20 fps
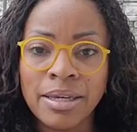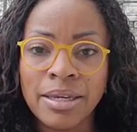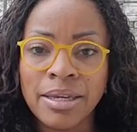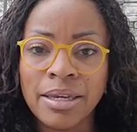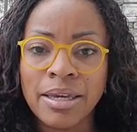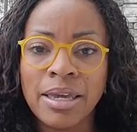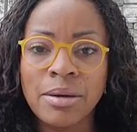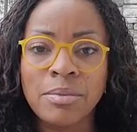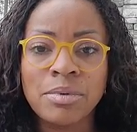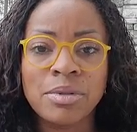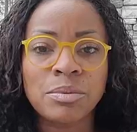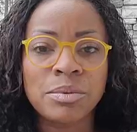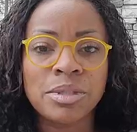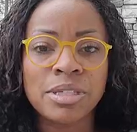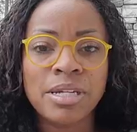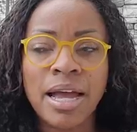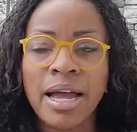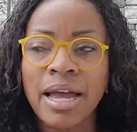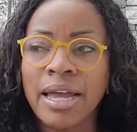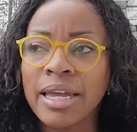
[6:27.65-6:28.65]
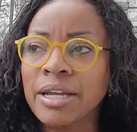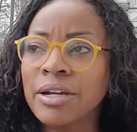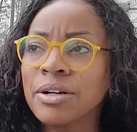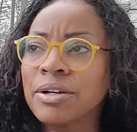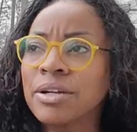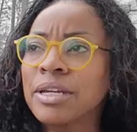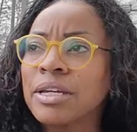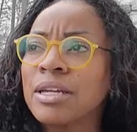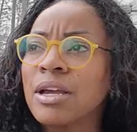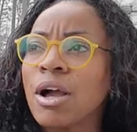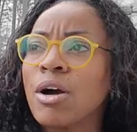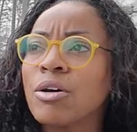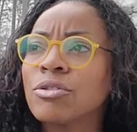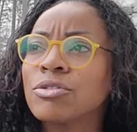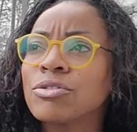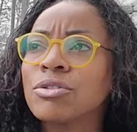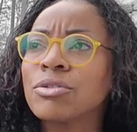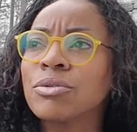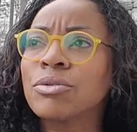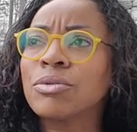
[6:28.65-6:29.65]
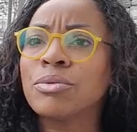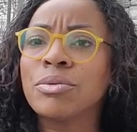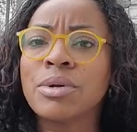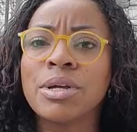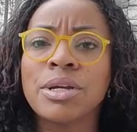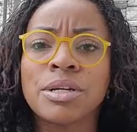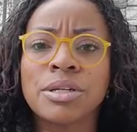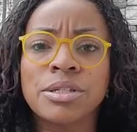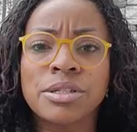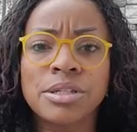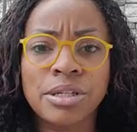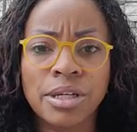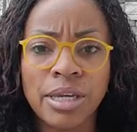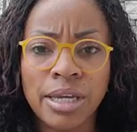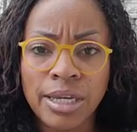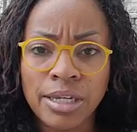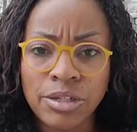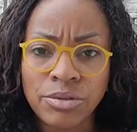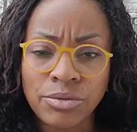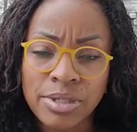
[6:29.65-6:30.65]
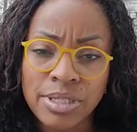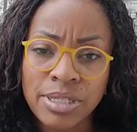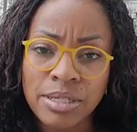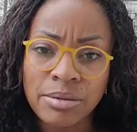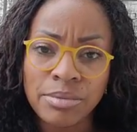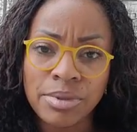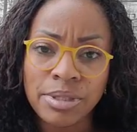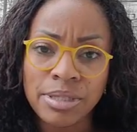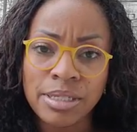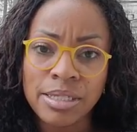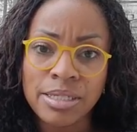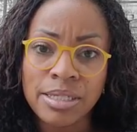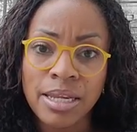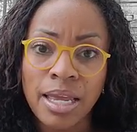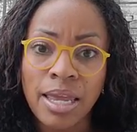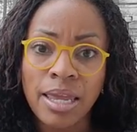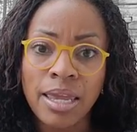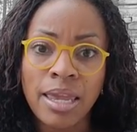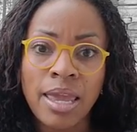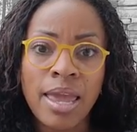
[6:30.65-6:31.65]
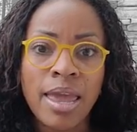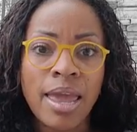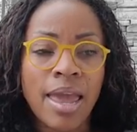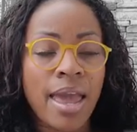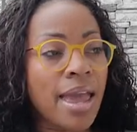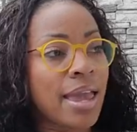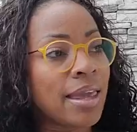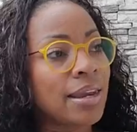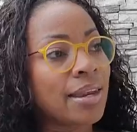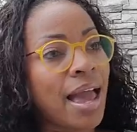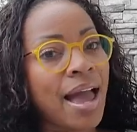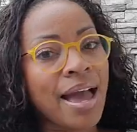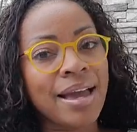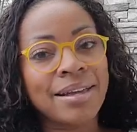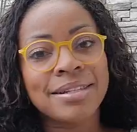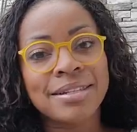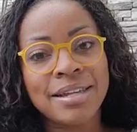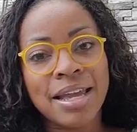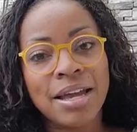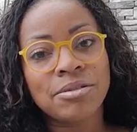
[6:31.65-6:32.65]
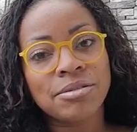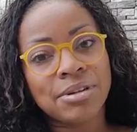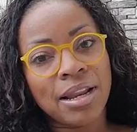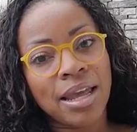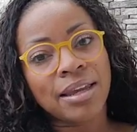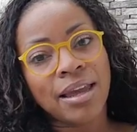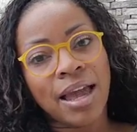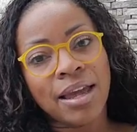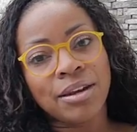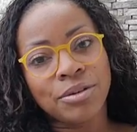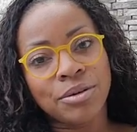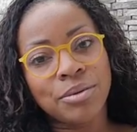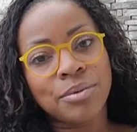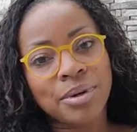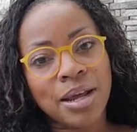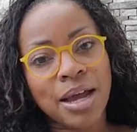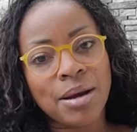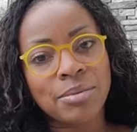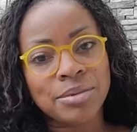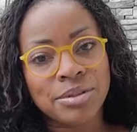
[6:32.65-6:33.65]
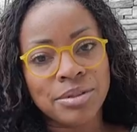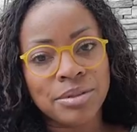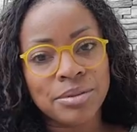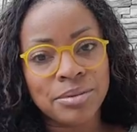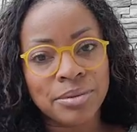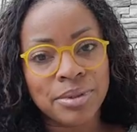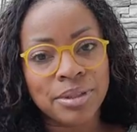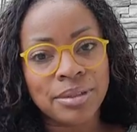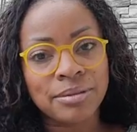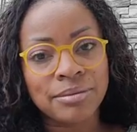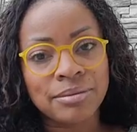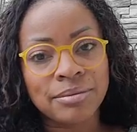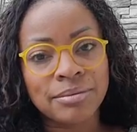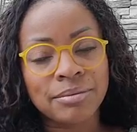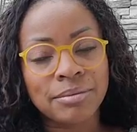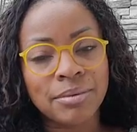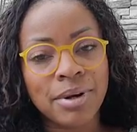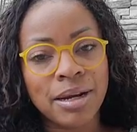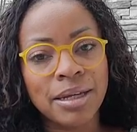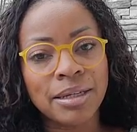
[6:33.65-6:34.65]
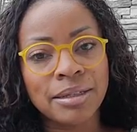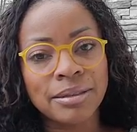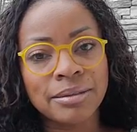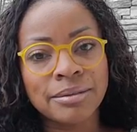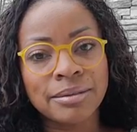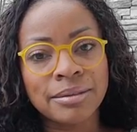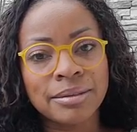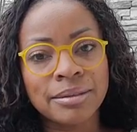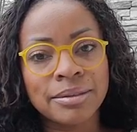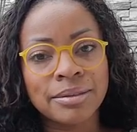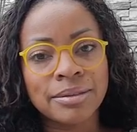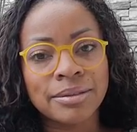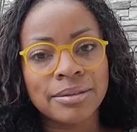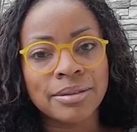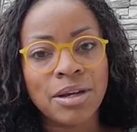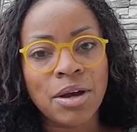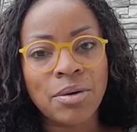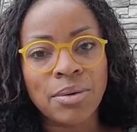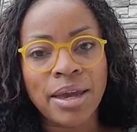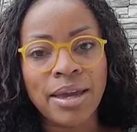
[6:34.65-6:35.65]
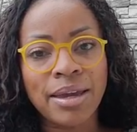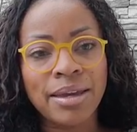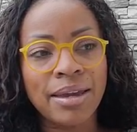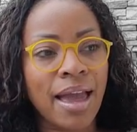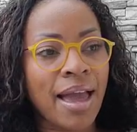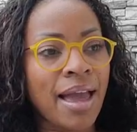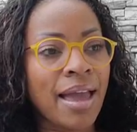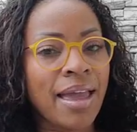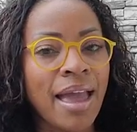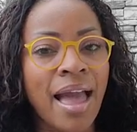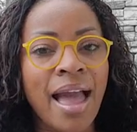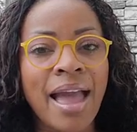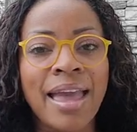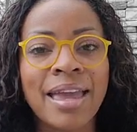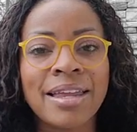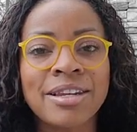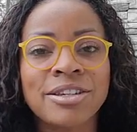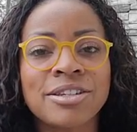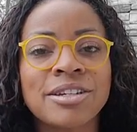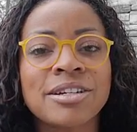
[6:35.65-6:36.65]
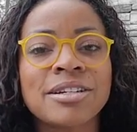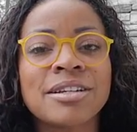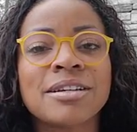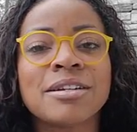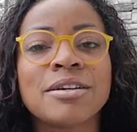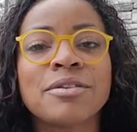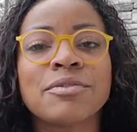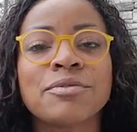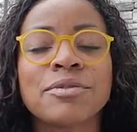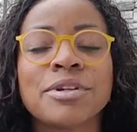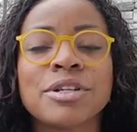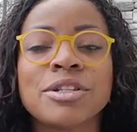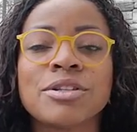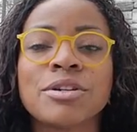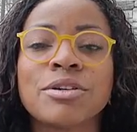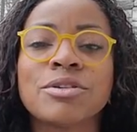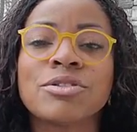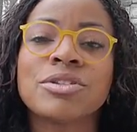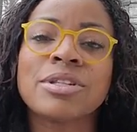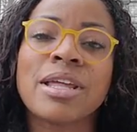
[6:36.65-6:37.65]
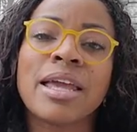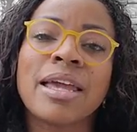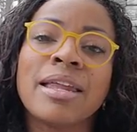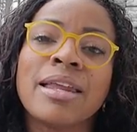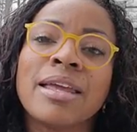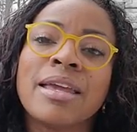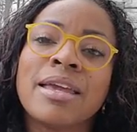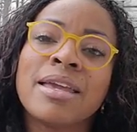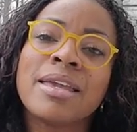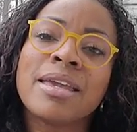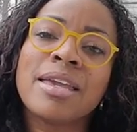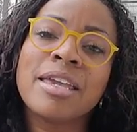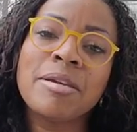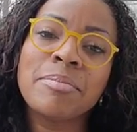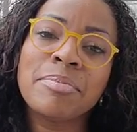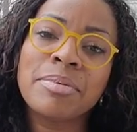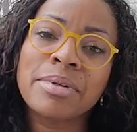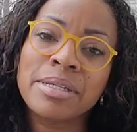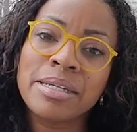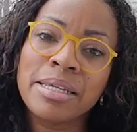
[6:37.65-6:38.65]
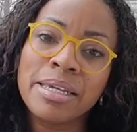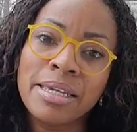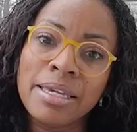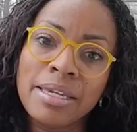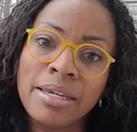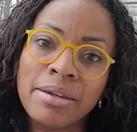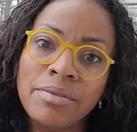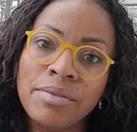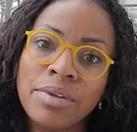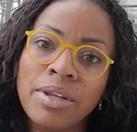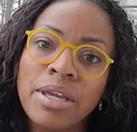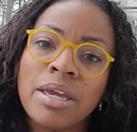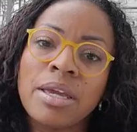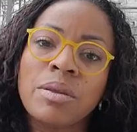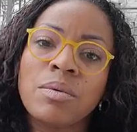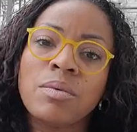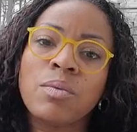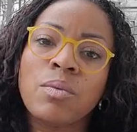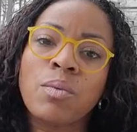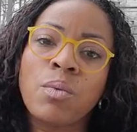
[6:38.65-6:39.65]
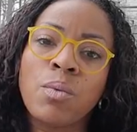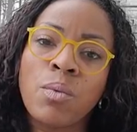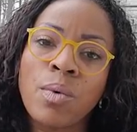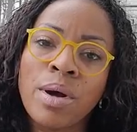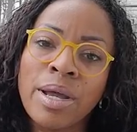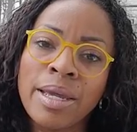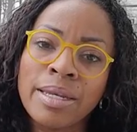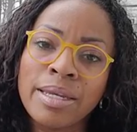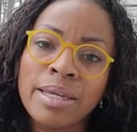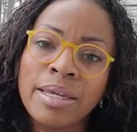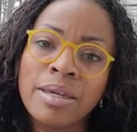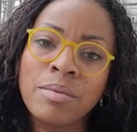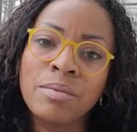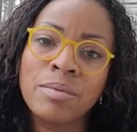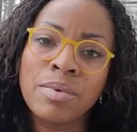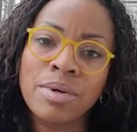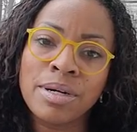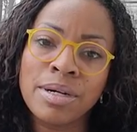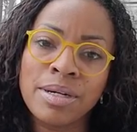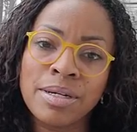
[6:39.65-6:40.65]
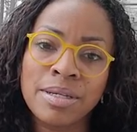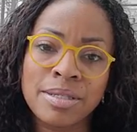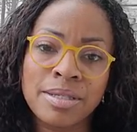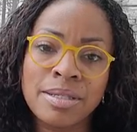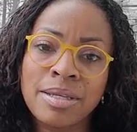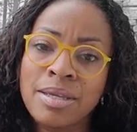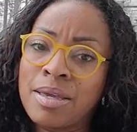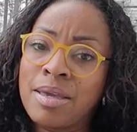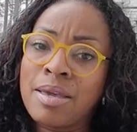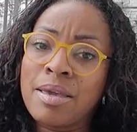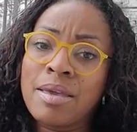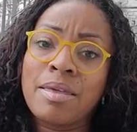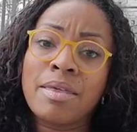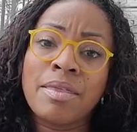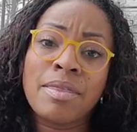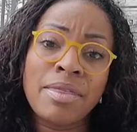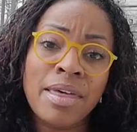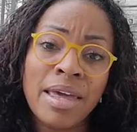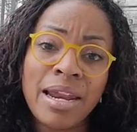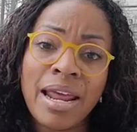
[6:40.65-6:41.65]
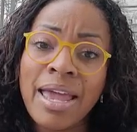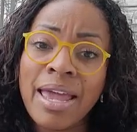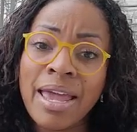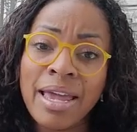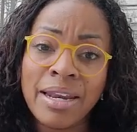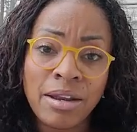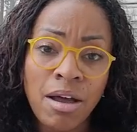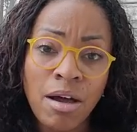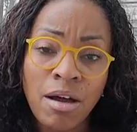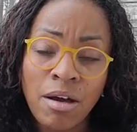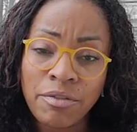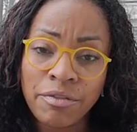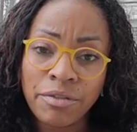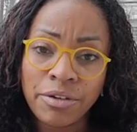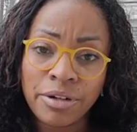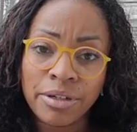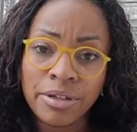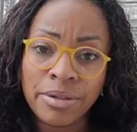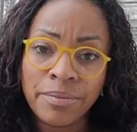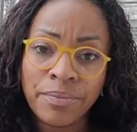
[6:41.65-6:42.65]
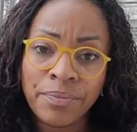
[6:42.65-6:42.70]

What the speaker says: He was retired. He also took an interest in real estate, and I sound like I knew what I was doing, right? Okay, I had done enough research that he believed in what it was that I had to offer.